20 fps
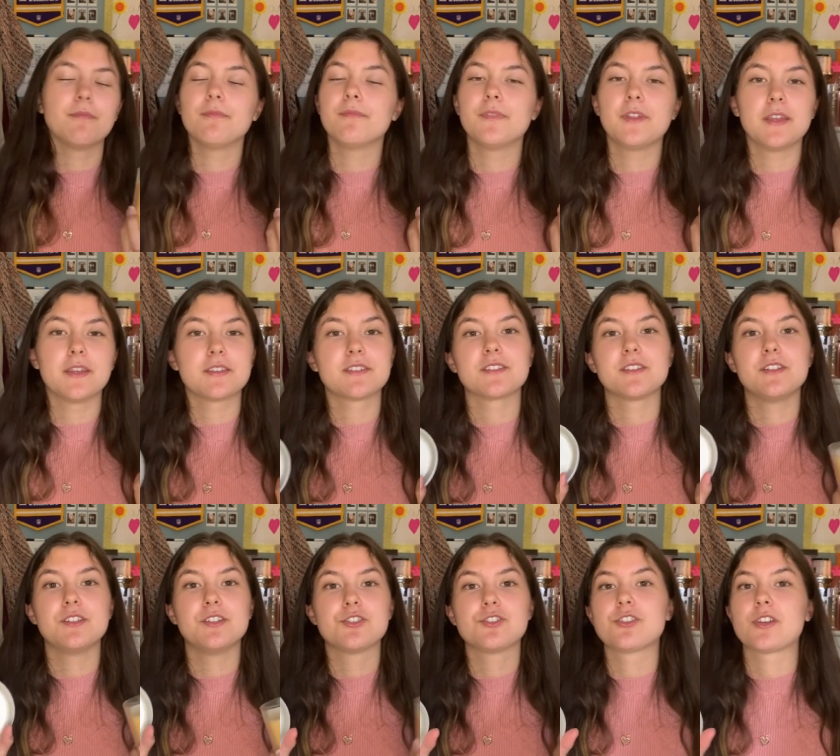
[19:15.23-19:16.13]
This
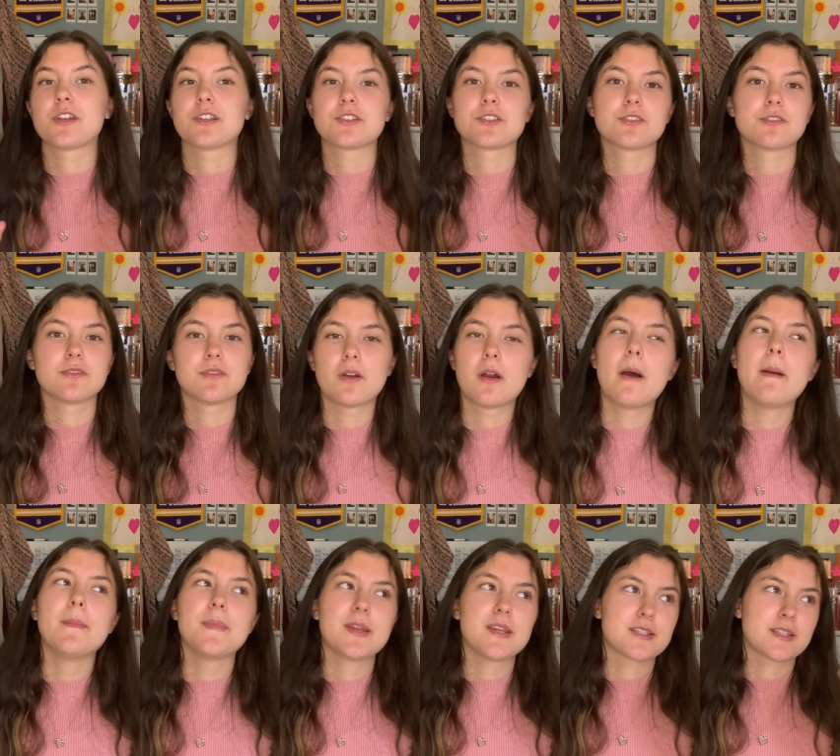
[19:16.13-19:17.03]
is just
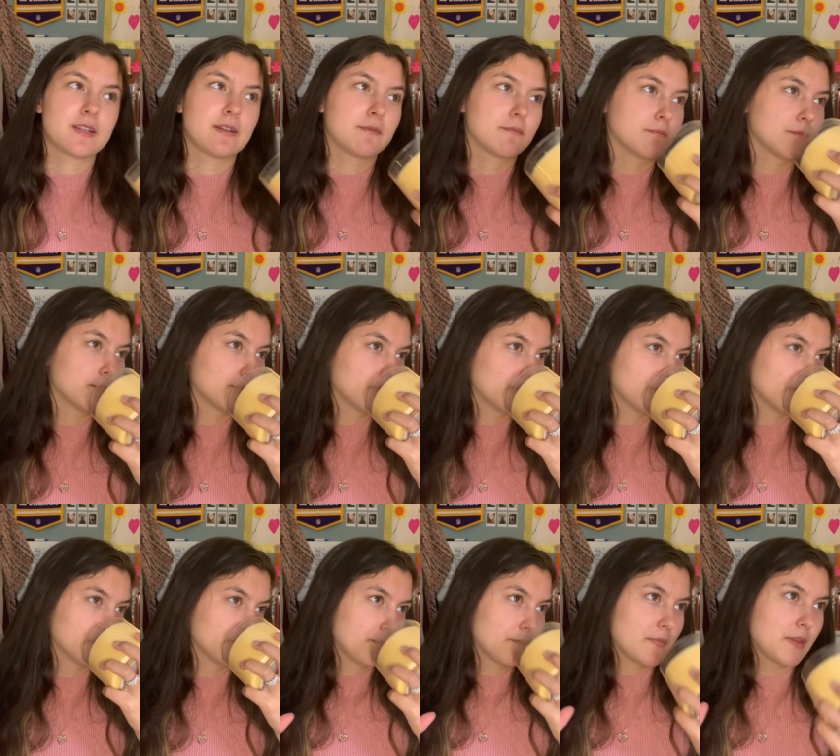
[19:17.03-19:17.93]
amazing.
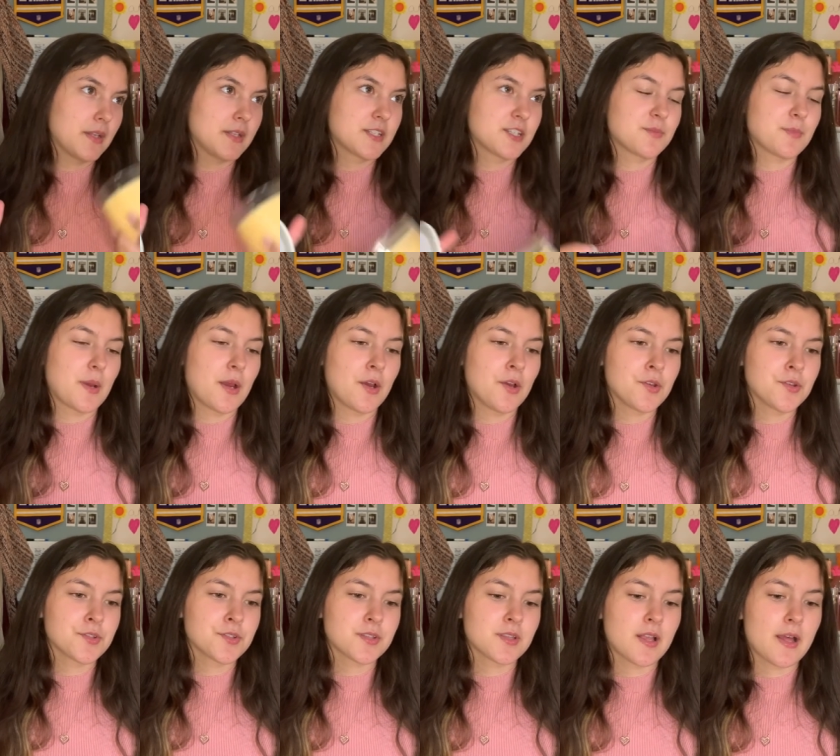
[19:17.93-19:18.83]
It
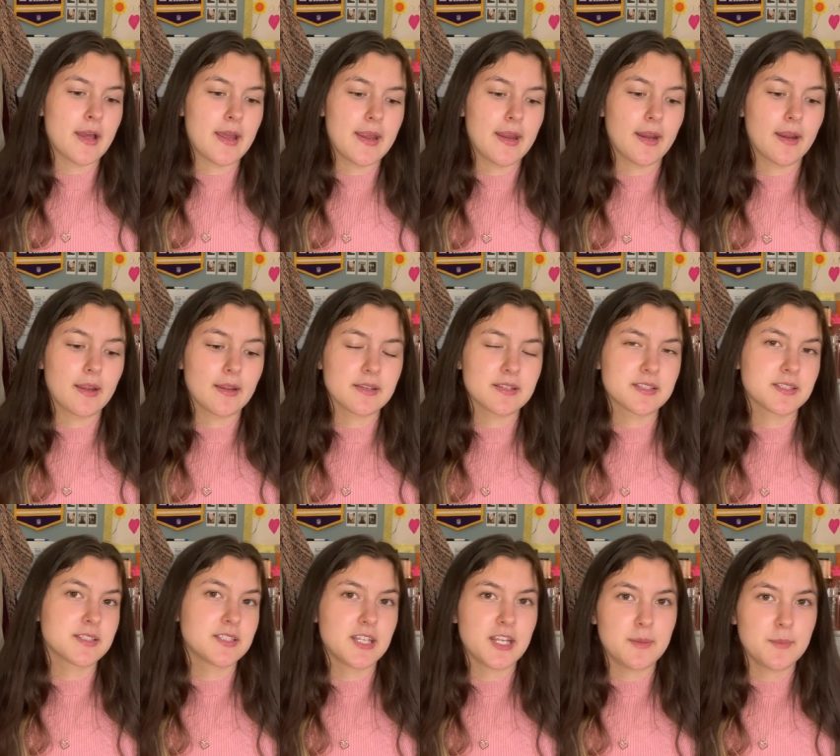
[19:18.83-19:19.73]
smells like
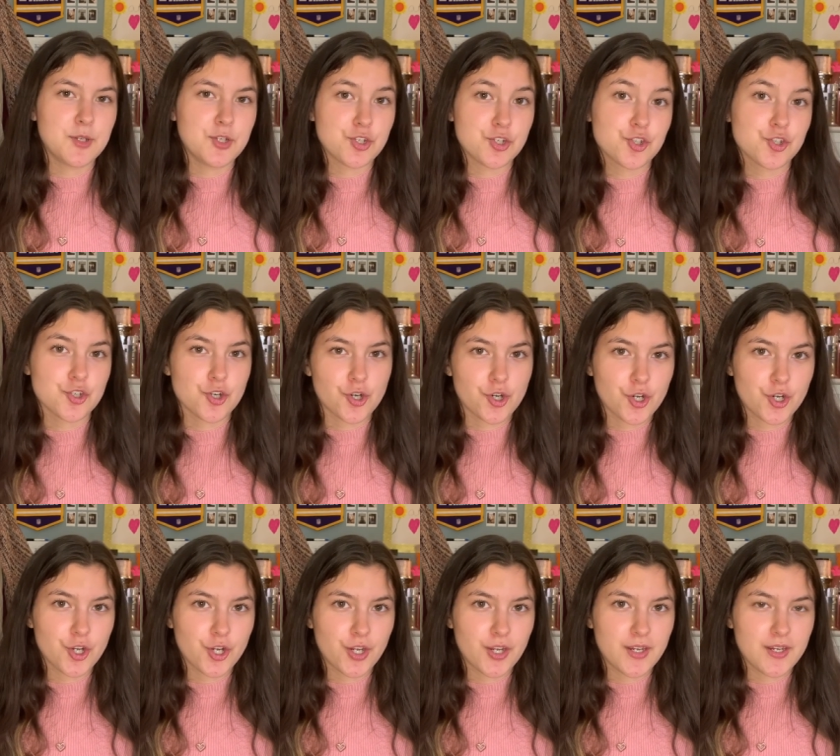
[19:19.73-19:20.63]
cinnamon sugar
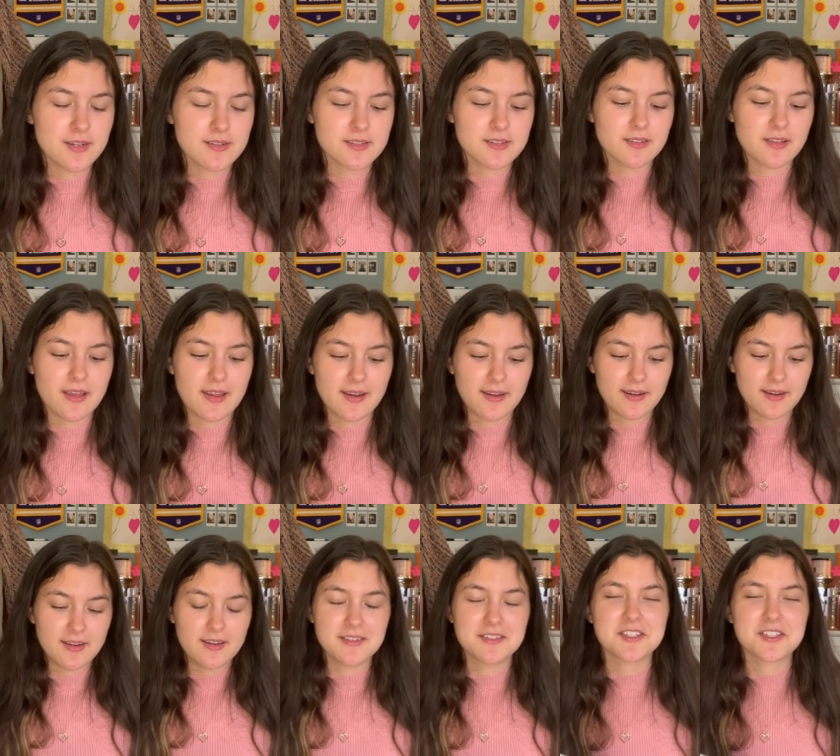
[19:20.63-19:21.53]
cookies. Like, it